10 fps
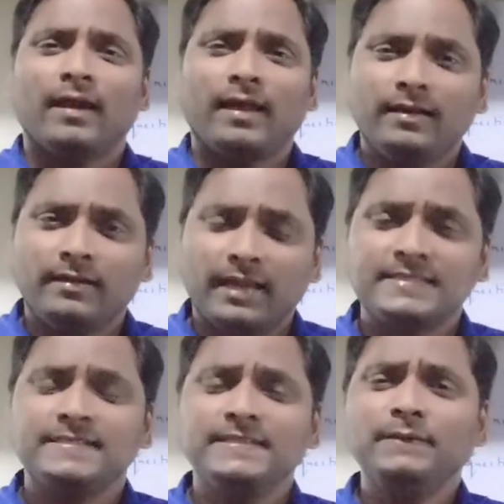In
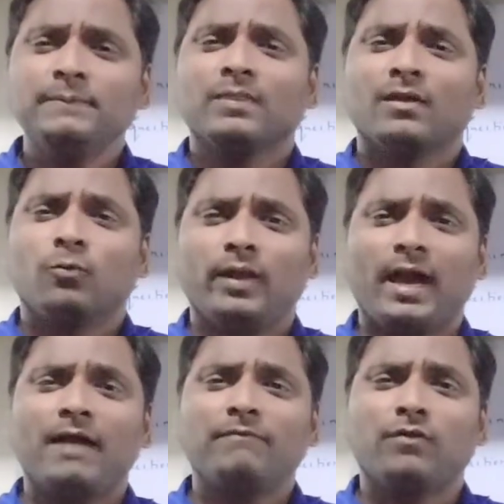listening, we
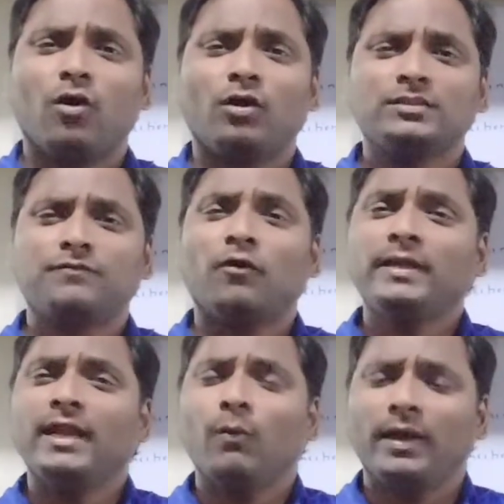have got
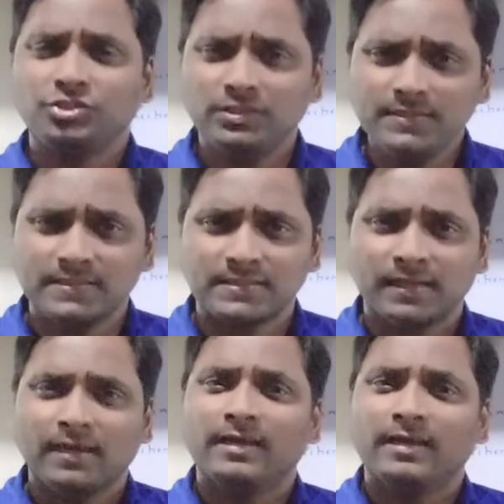40 questions.